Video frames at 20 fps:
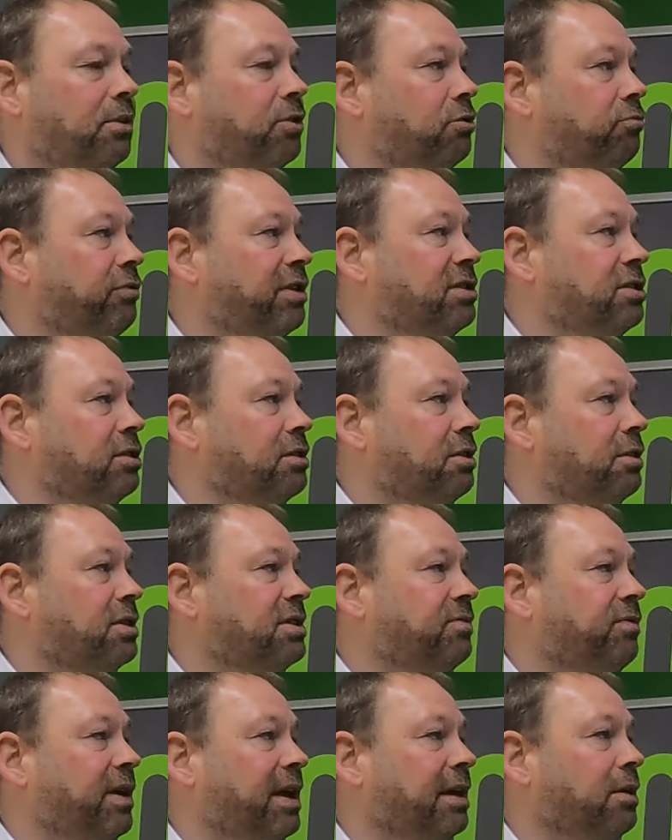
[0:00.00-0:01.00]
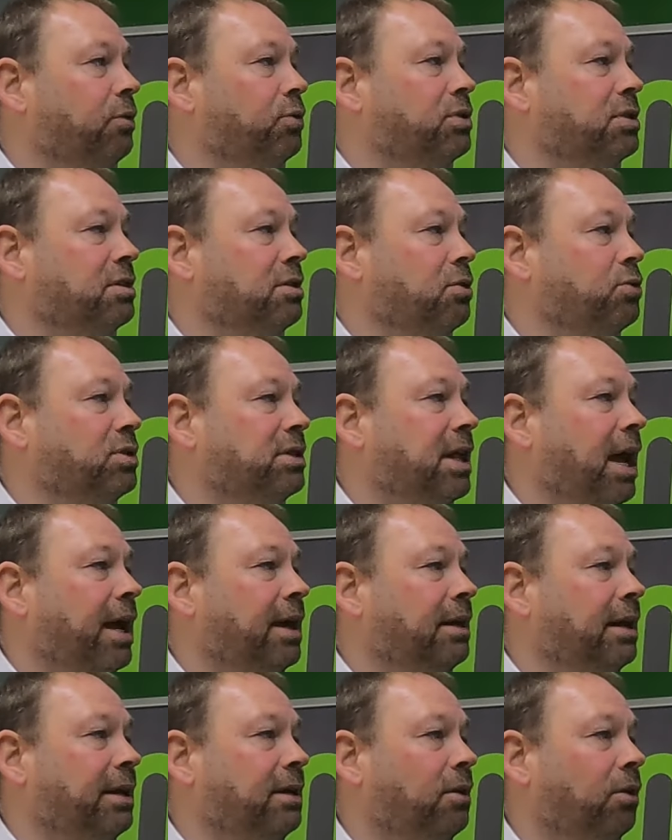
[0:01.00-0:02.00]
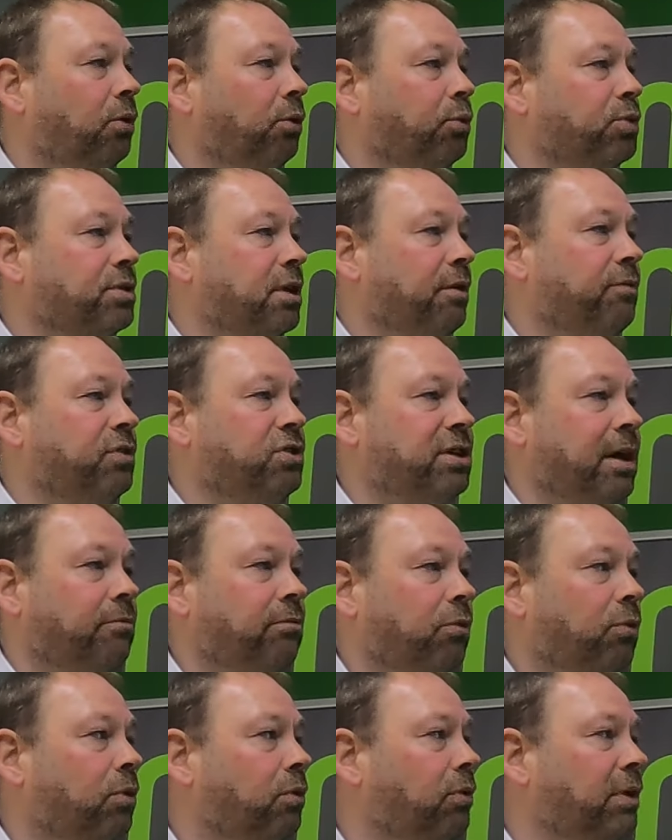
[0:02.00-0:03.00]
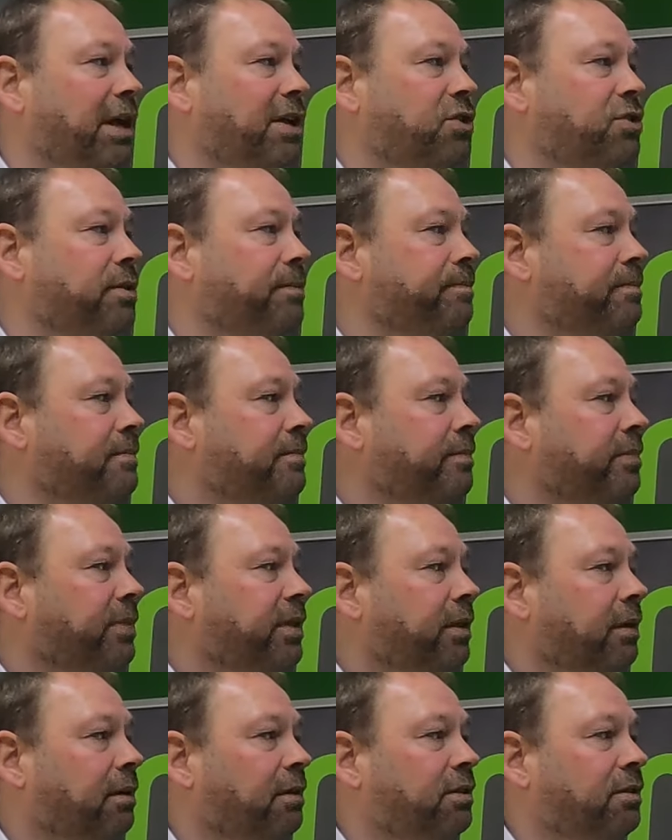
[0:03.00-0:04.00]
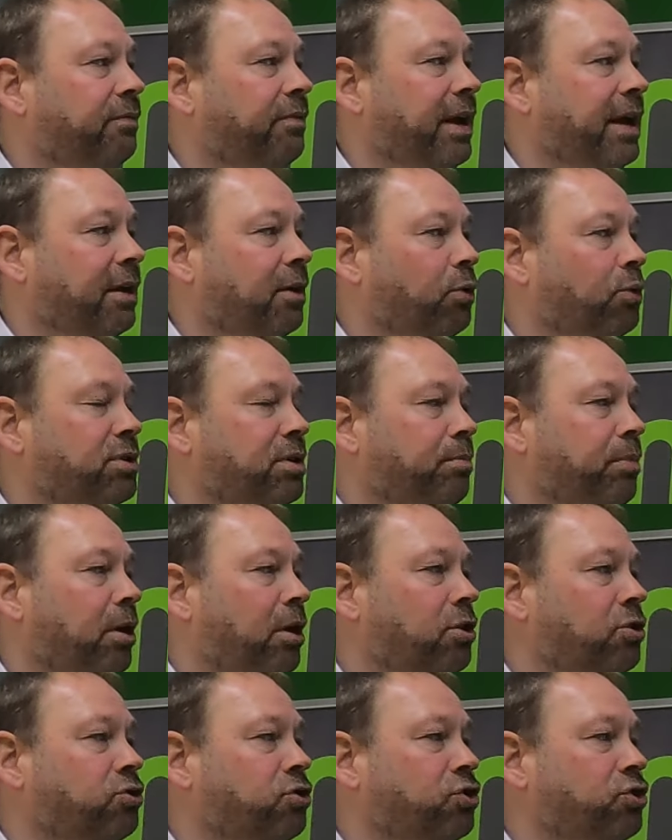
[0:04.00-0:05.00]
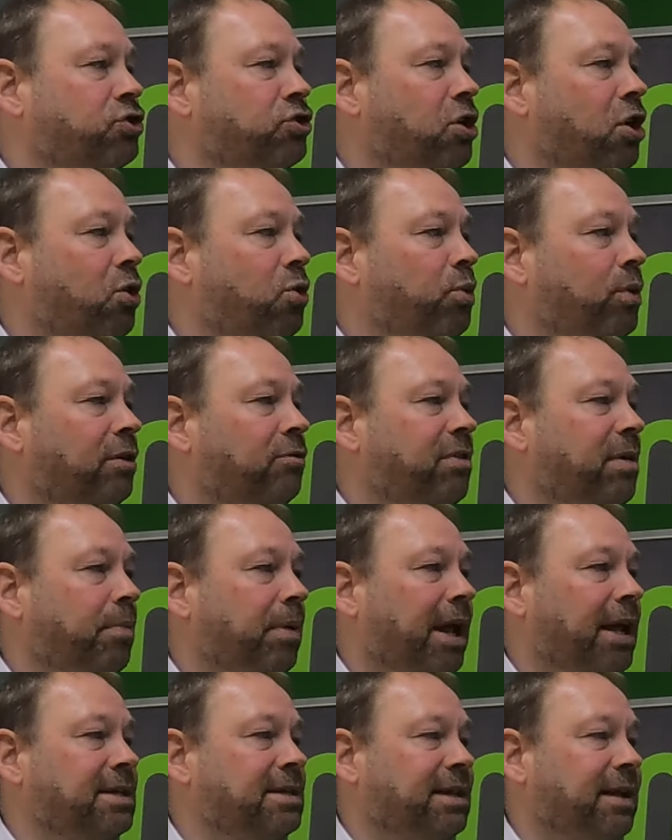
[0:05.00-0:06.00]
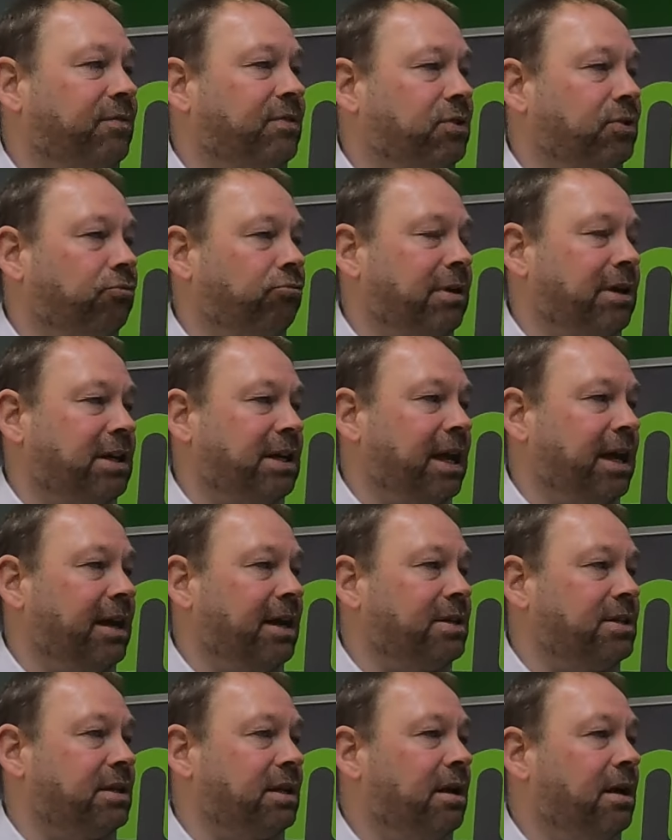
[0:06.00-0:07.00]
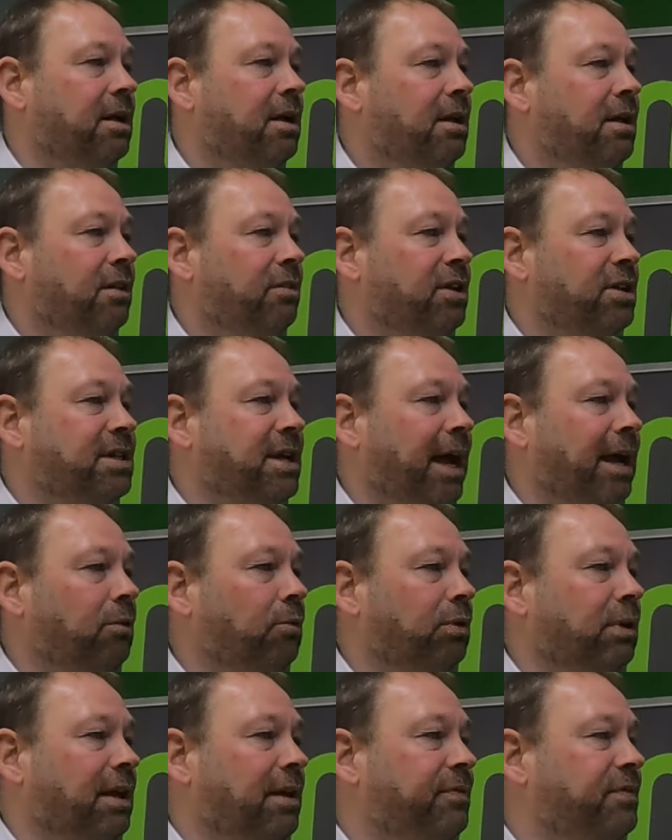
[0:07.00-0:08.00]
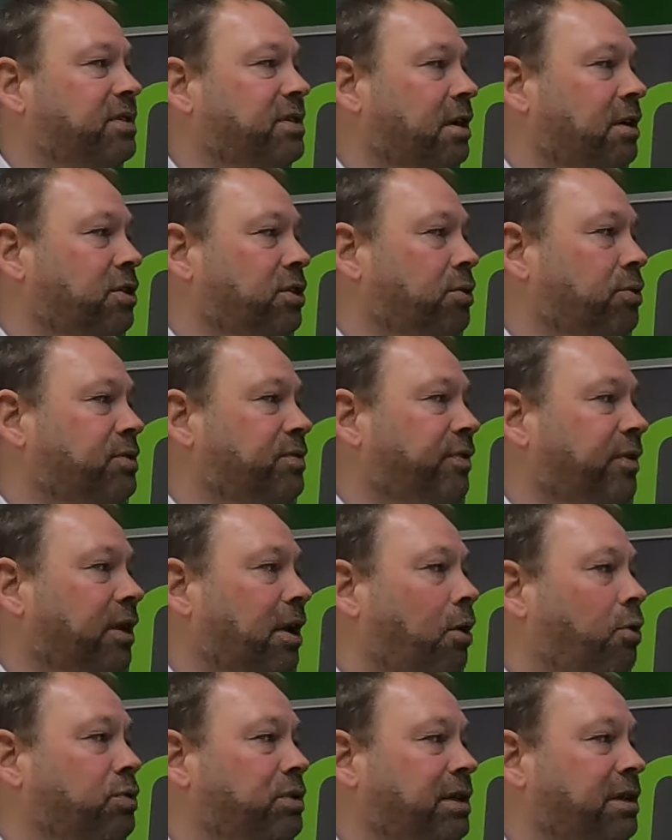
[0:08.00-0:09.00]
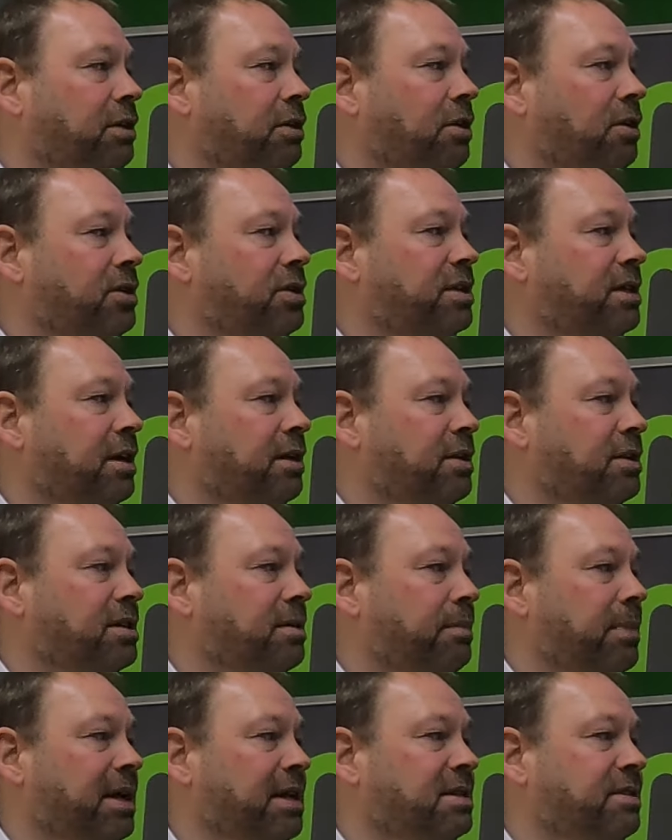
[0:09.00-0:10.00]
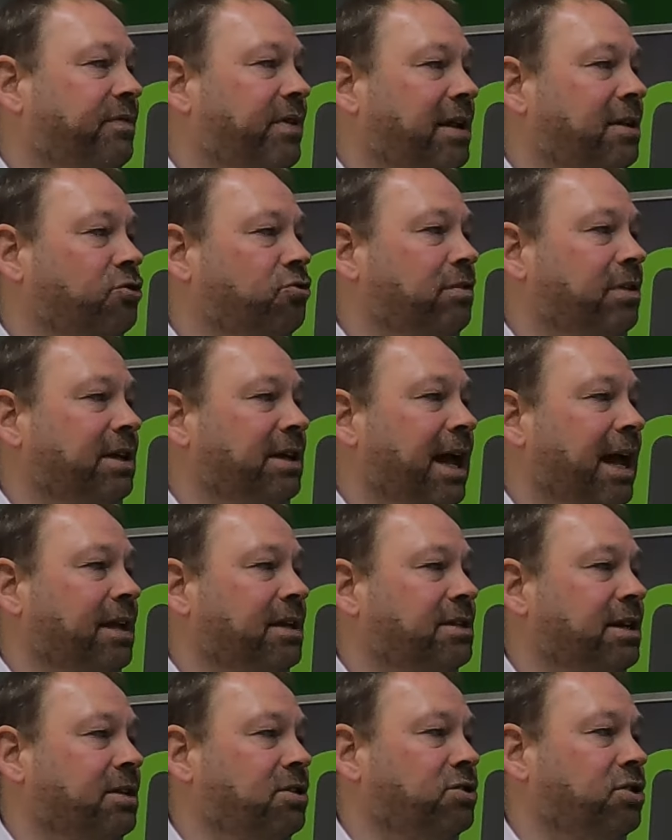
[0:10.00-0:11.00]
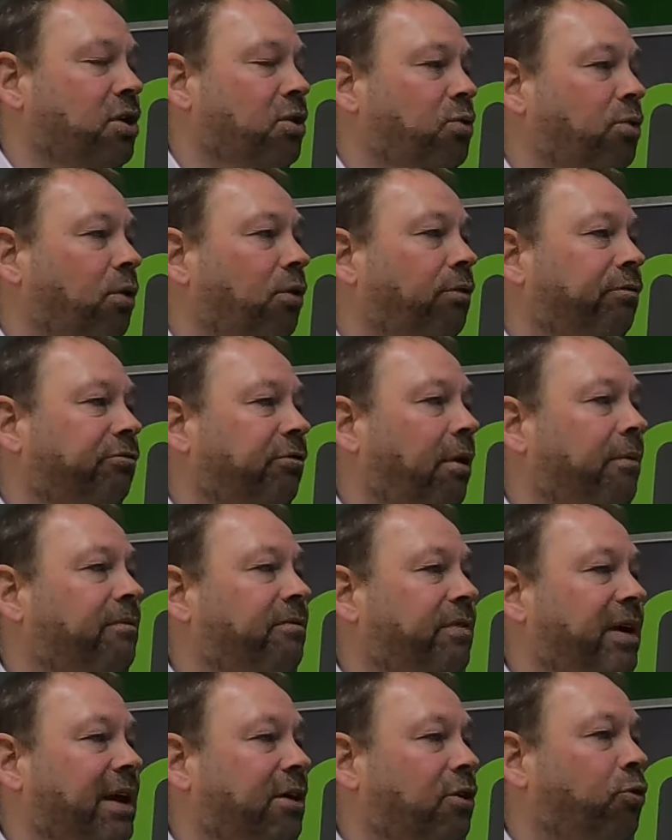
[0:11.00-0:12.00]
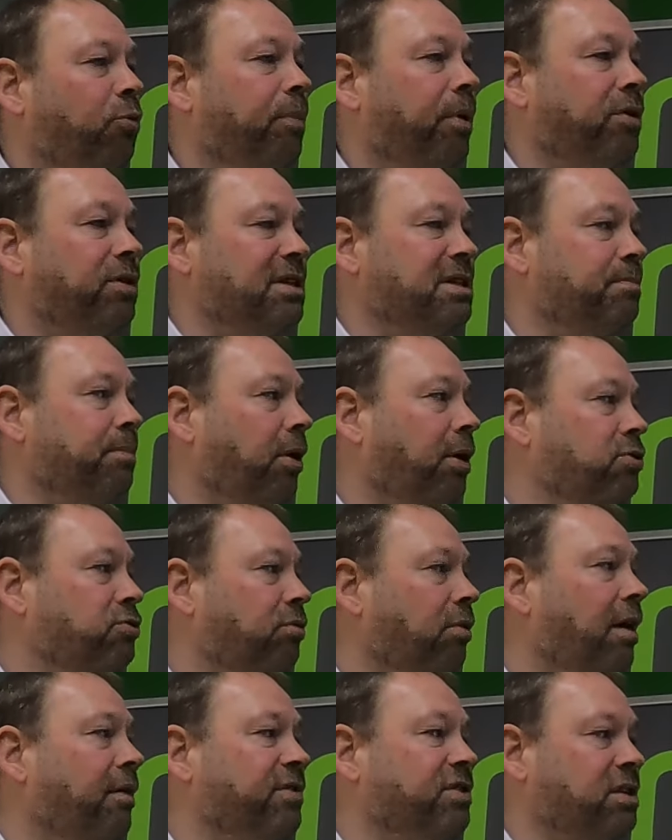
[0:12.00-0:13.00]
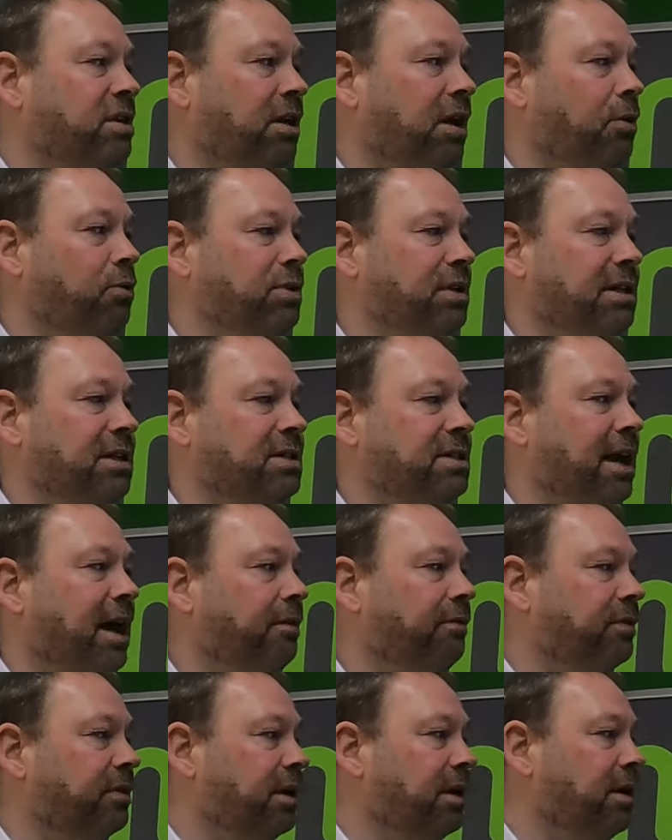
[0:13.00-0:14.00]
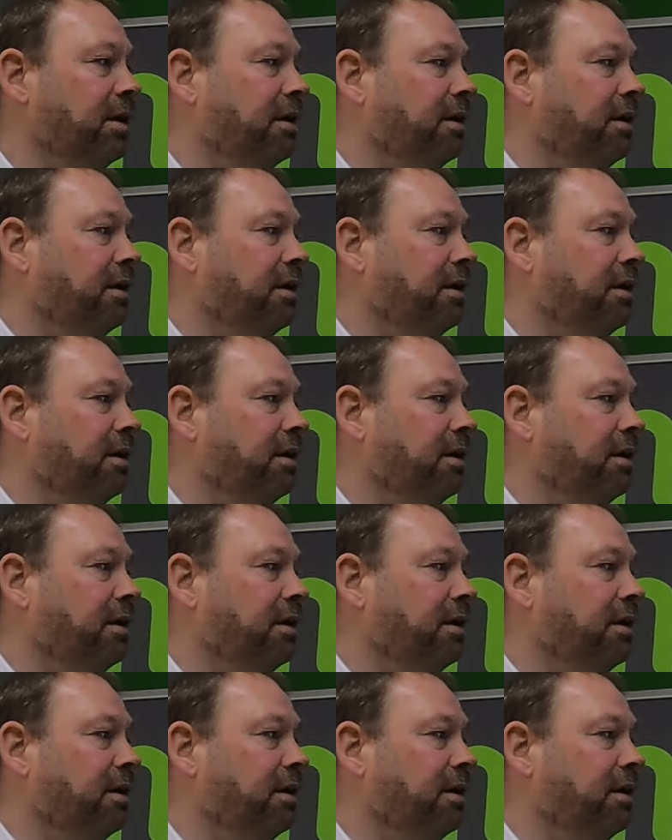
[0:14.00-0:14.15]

The rigid goods vehicles are used daily, also for general haulage. The vehicles are purchased new and replaced after 3 years. The tail lifts are used for loading goods and as a means of entry and exit to or from vehicle bodies by drivers and loading staff.